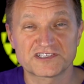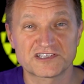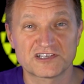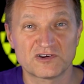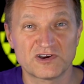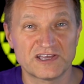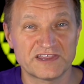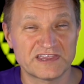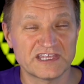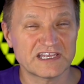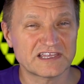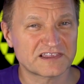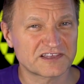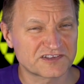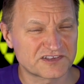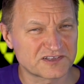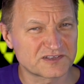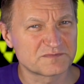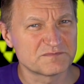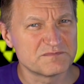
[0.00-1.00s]
So I think
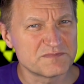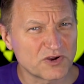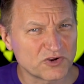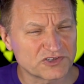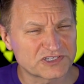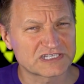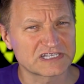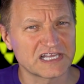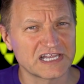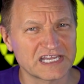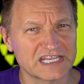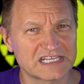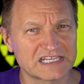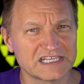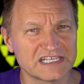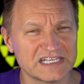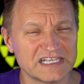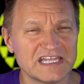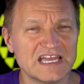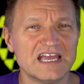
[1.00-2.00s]
this is most
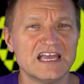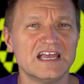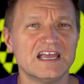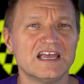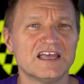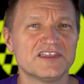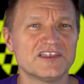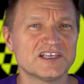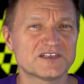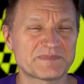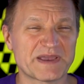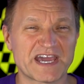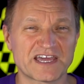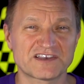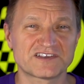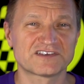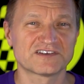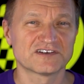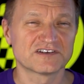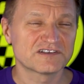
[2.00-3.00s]
likely these
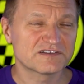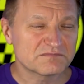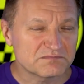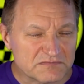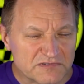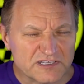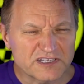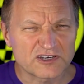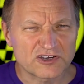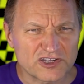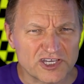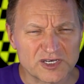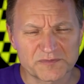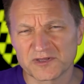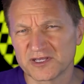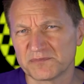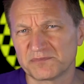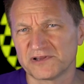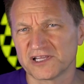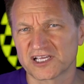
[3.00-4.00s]
patents are, you know, gonna
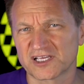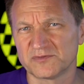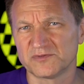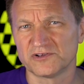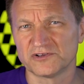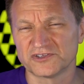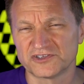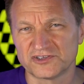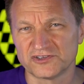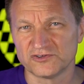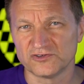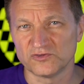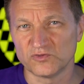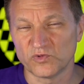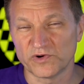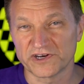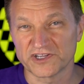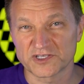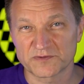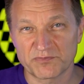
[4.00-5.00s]
be applicable to
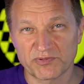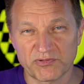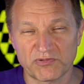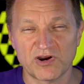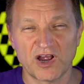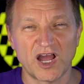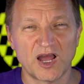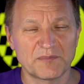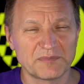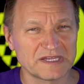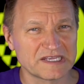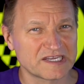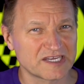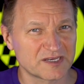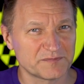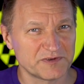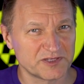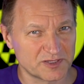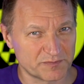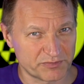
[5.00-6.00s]
what is probably
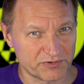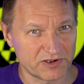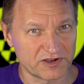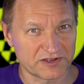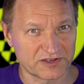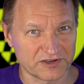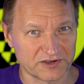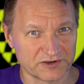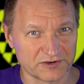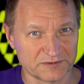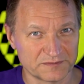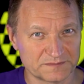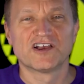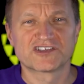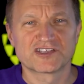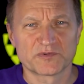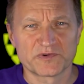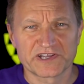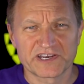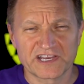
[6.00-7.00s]
gonna be the Bronco.
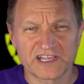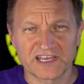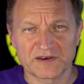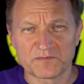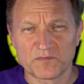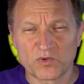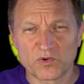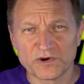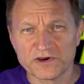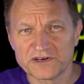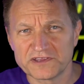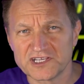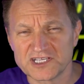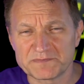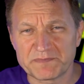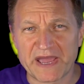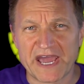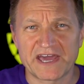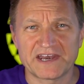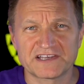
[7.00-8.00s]
So we're gonna get more into these
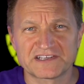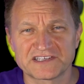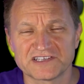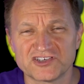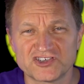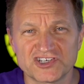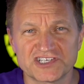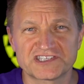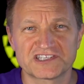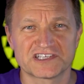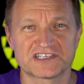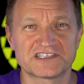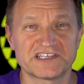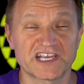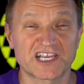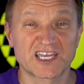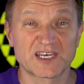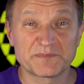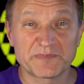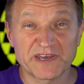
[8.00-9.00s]
patents in just a
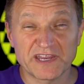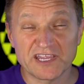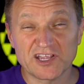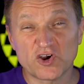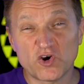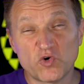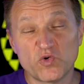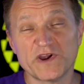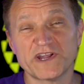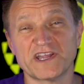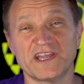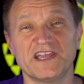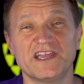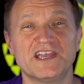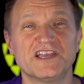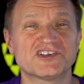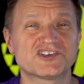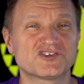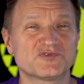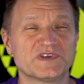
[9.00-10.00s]
second, but a quick
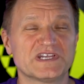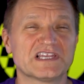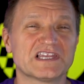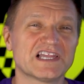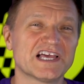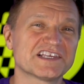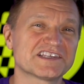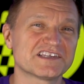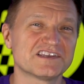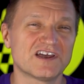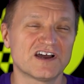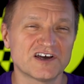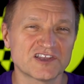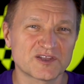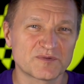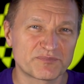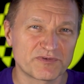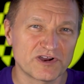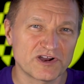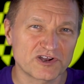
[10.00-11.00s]
history lesson on
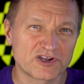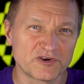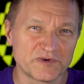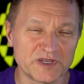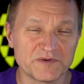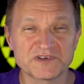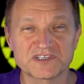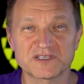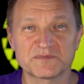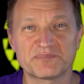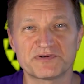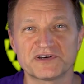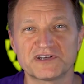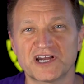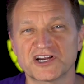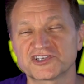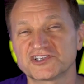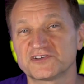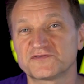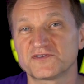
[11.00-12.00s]
the Bronco. It was in
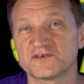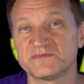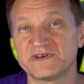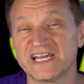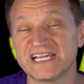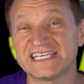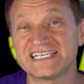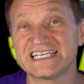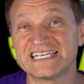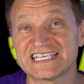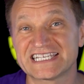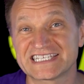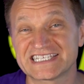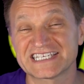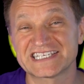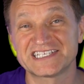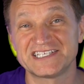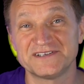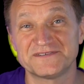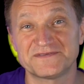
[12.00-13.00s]
production from
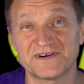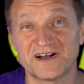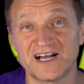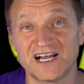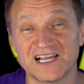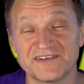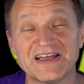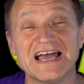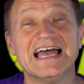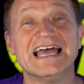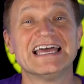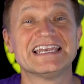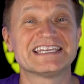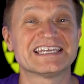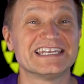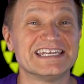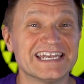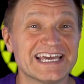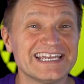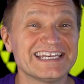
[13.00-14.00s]
1965
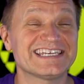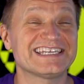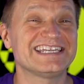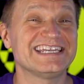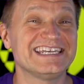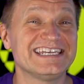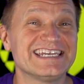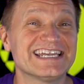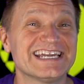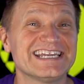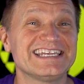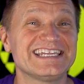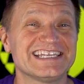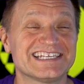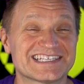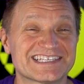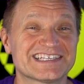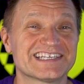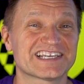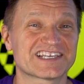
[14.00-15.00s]
to
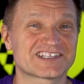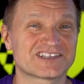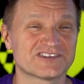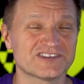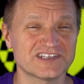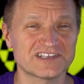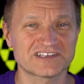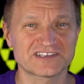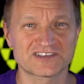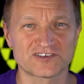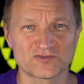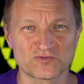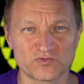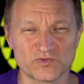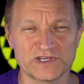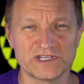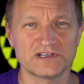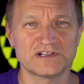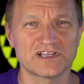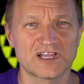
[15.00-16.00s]
1996. So this is a
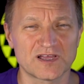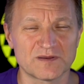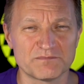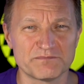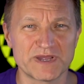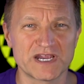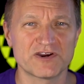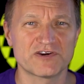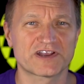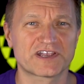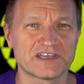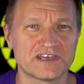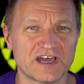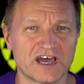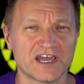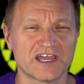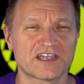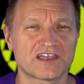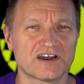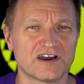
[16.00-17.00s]
real American
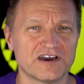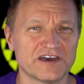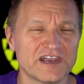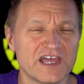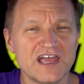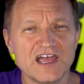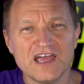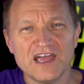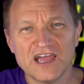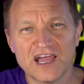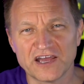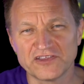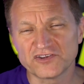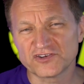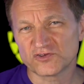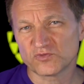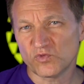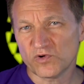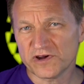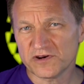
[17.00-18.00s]
icon. And
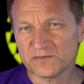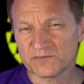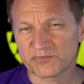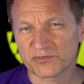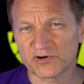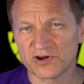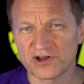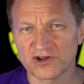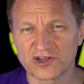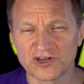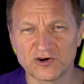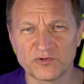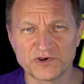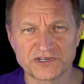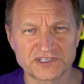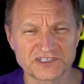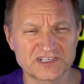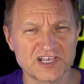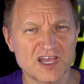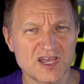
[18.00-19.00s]
there's one Bronco
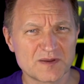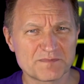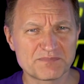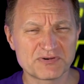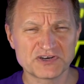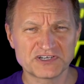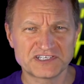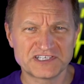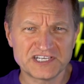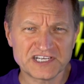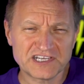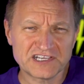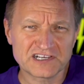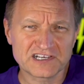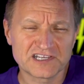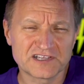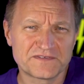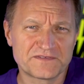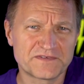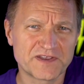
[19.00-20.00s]
which is
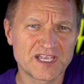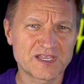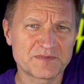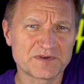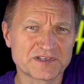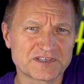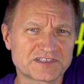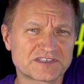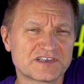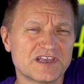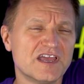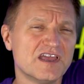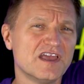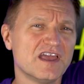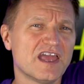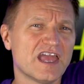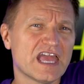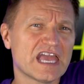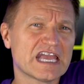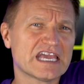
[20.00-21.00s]
particularly famous,
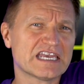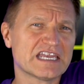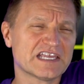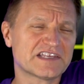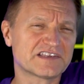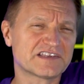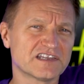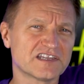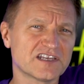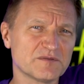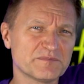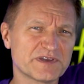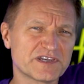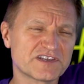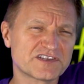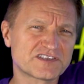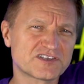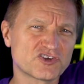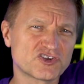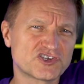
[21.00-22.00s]
and little bit
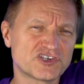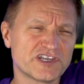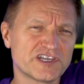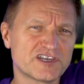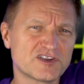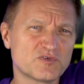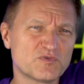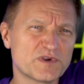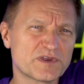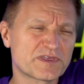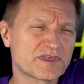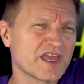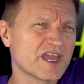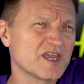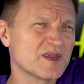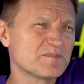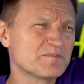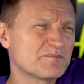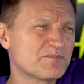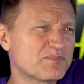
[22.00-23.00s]
associated with
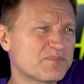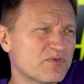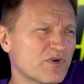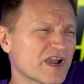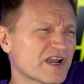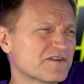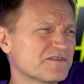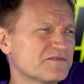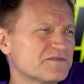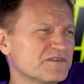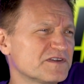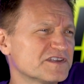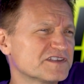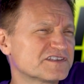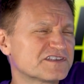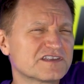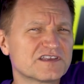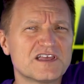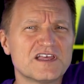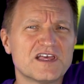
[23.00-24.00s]
a
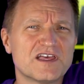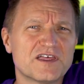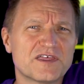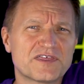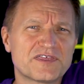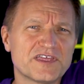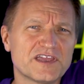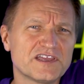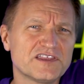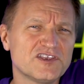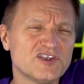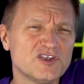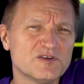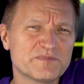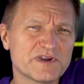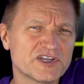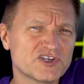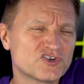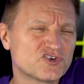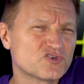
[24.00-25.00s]
breakfast thing that you
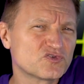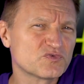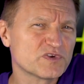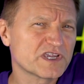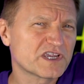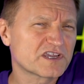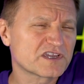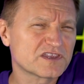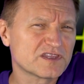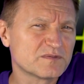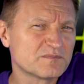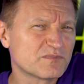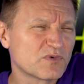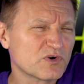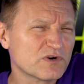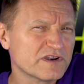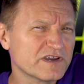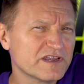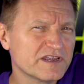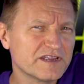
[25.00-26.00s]
might drink in the
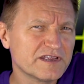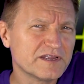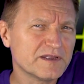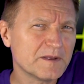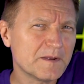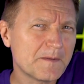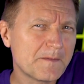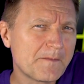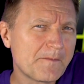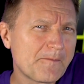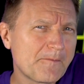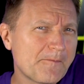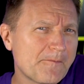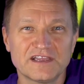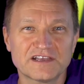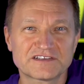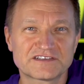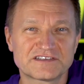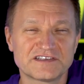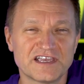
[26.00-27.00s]
morning.
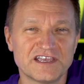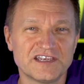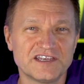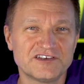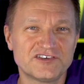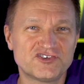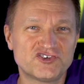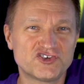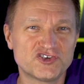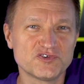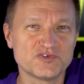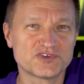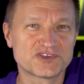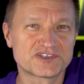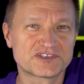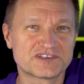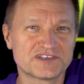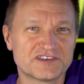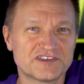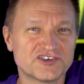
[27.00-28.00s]
Yes, a
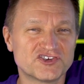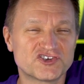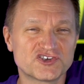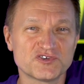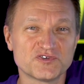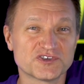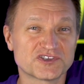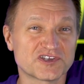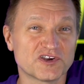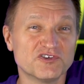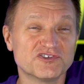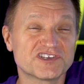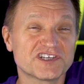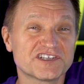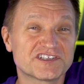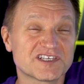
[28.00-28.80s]
juice, the juice. O.J.